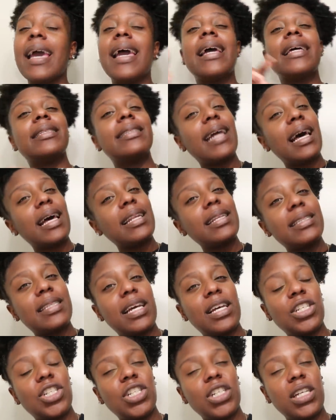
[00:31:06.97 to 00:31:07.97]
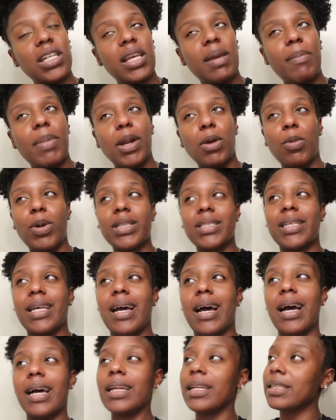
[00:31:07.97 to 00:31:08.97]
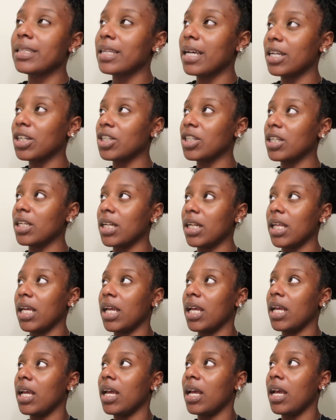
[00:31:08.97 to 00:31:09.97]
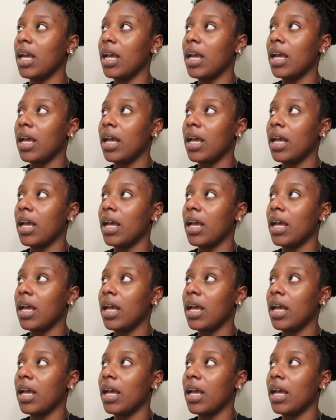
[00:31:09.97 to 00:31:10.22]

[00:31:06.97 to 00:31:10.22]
It's not intentionally, but it wasn't unintentionally.